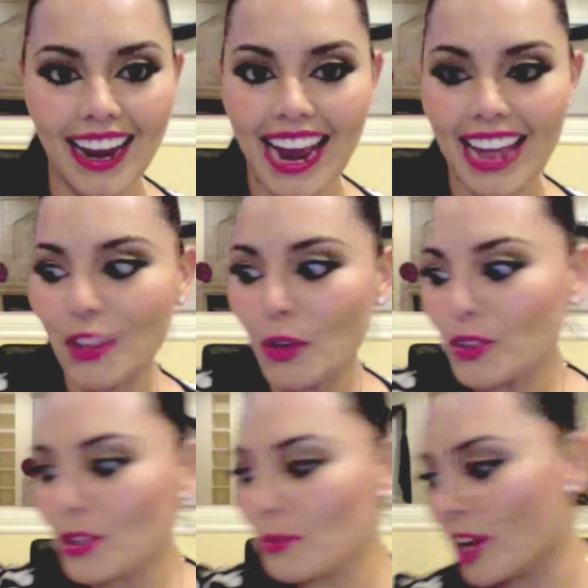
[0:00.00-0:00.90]
and those
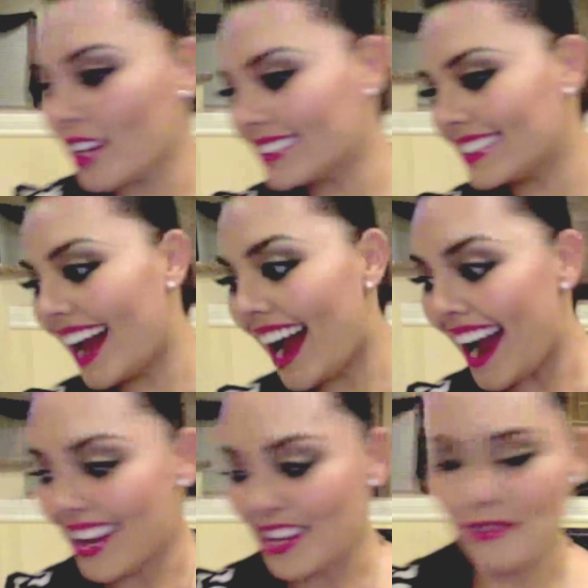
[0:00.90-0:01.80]
are the products that
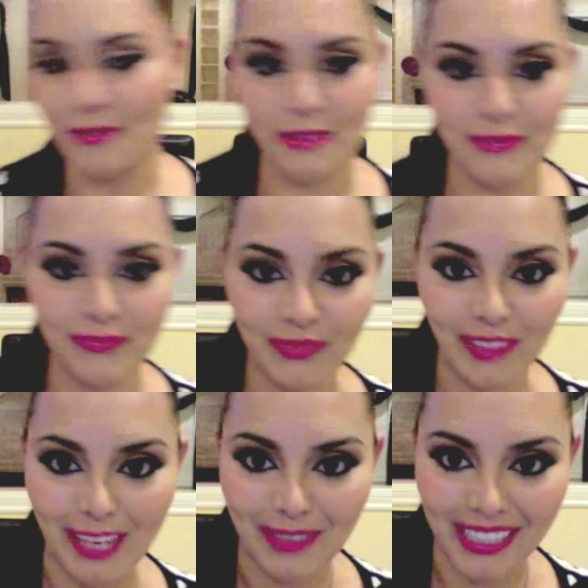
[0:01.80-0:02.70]
I use
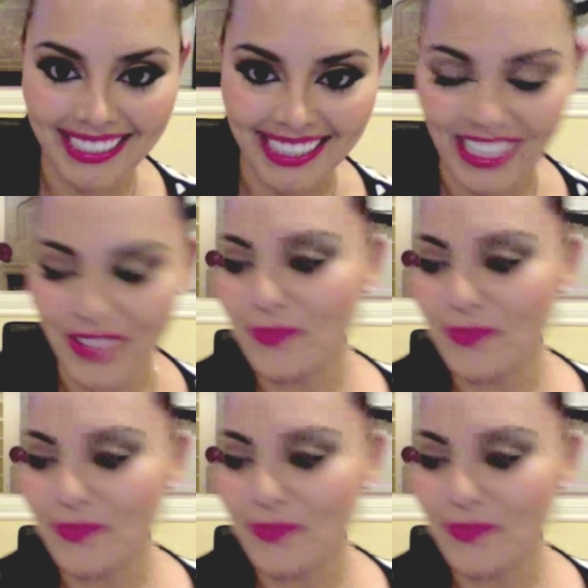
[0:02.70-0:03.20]
on my skin.